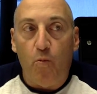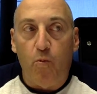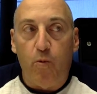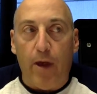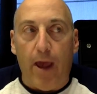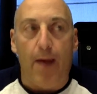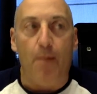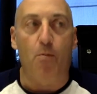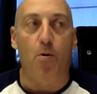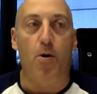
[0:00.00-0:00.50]

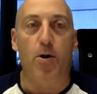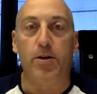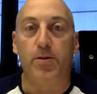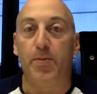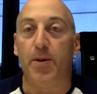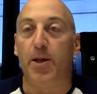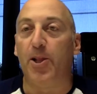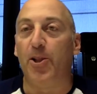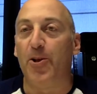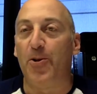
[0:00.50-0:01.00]
Game worries
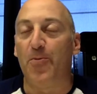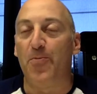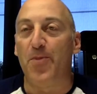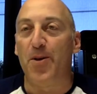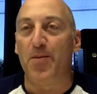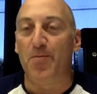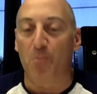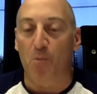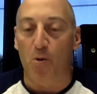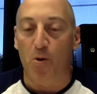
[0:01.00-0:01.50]
me a little
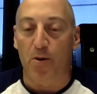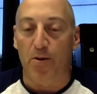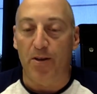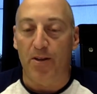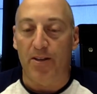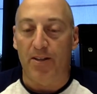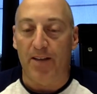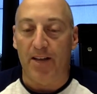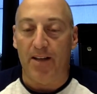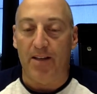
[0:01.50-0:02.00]
bit more
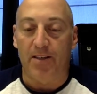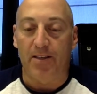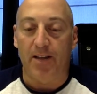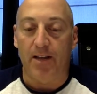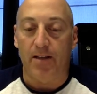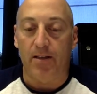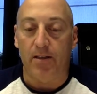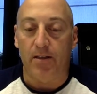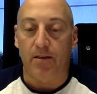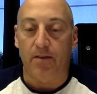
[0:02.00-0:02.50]
than, say, the
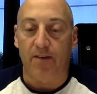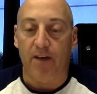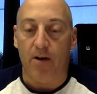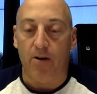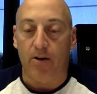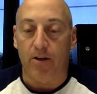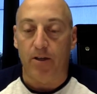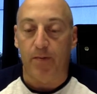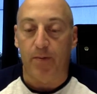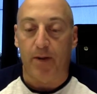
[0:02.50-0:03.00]
Saints and the
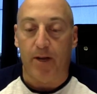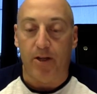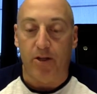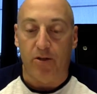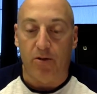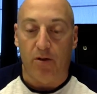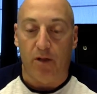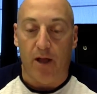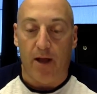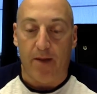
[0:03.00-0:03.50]
Falcons, but I
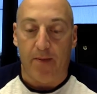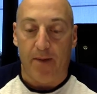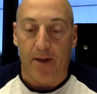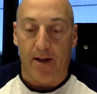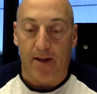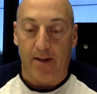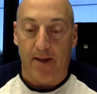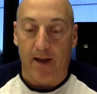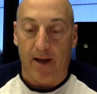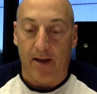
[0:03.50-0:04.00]
do like
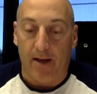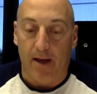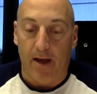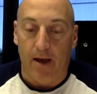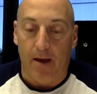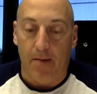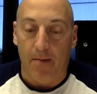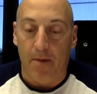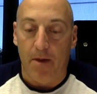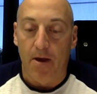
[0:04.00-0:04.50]
Ben in that
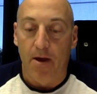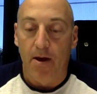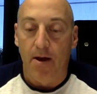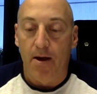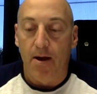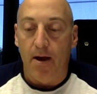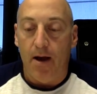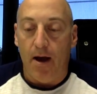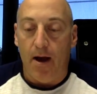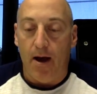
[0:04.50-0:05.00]
game.
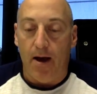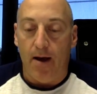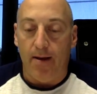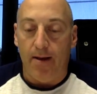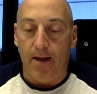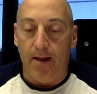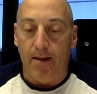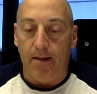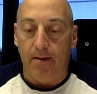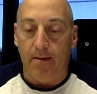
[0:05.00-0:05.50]
And
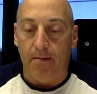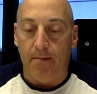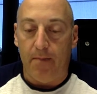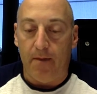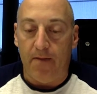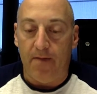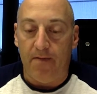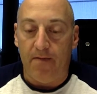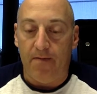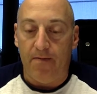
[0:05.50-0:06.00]
then
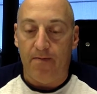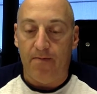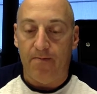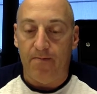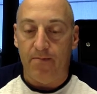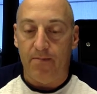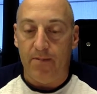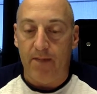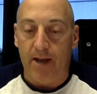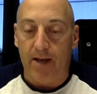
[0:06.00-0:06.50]
my
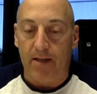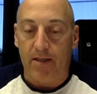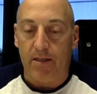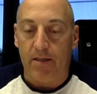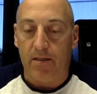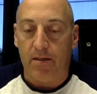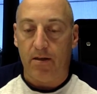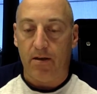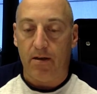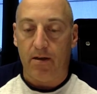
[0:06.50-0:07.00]

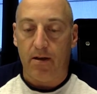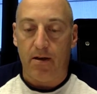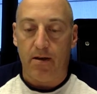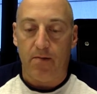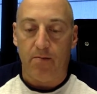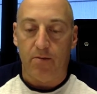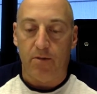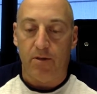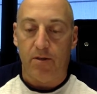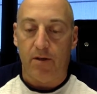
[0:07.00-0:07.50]
next
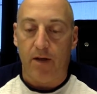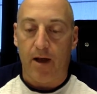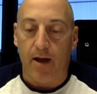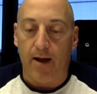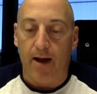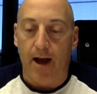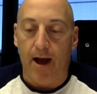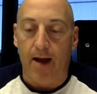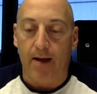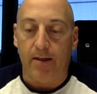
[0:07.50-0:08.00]

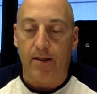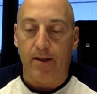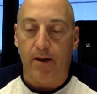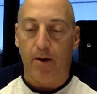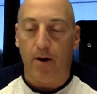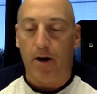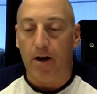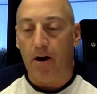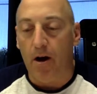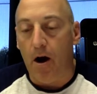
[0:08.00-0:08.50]
guys,
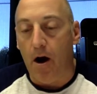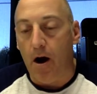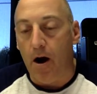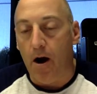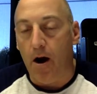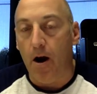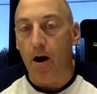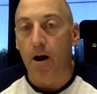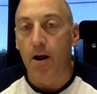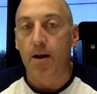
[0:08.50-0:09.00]
Derek
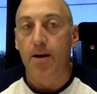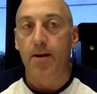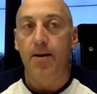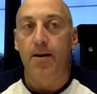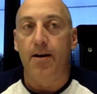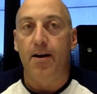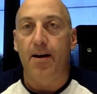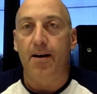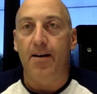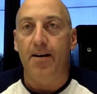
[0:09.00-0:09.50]
Carr,
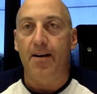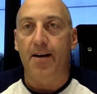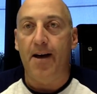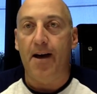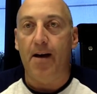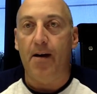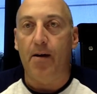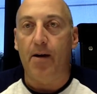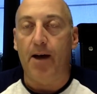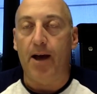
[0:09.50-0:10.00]

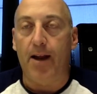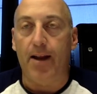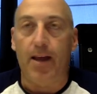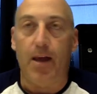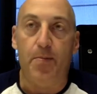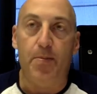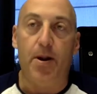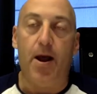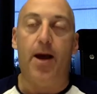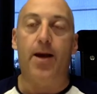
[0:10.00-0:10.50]
got to
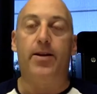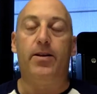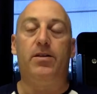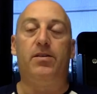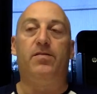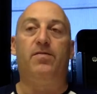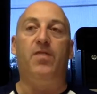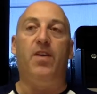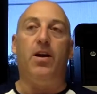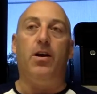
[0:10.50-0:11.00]
keep an eye on
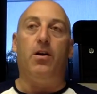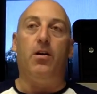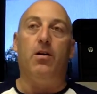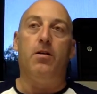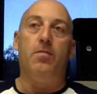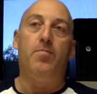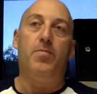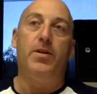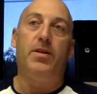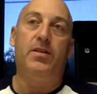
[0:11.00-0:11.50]
his
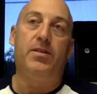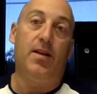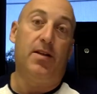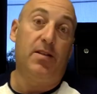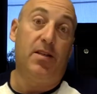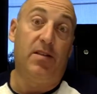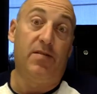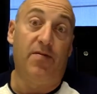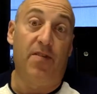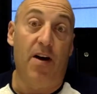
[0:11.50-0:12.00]
finger, but he
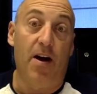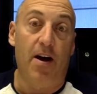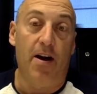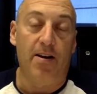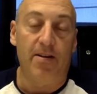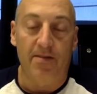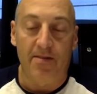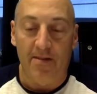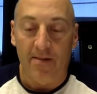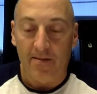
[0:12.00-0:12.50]
says he's
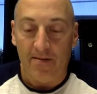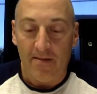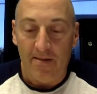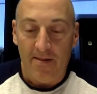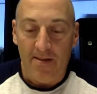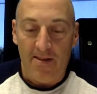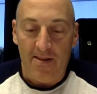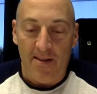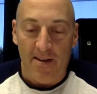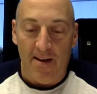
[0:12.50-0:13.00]
fine.
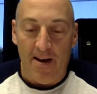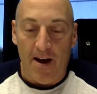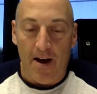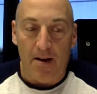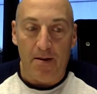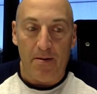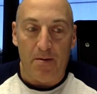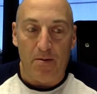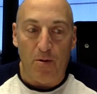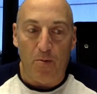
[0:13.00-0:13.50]

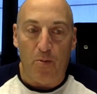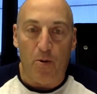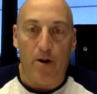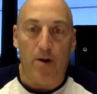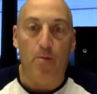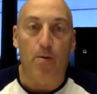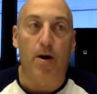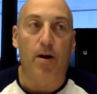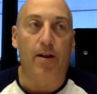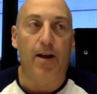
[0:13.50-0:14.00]
He threw
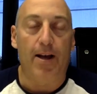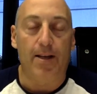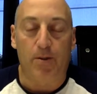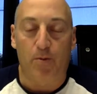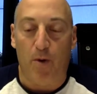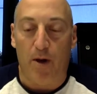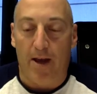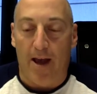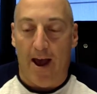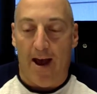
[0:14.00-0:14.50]
pretty well last
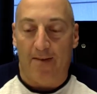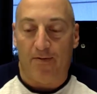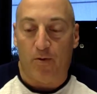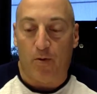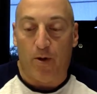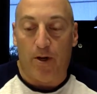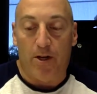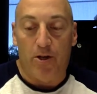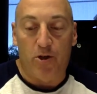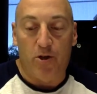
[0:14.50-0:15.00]
week
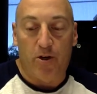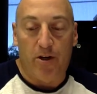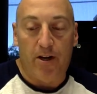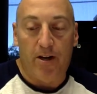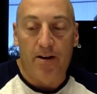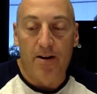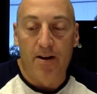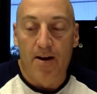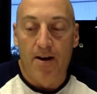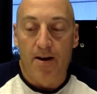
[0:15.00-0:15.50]
after he injured it.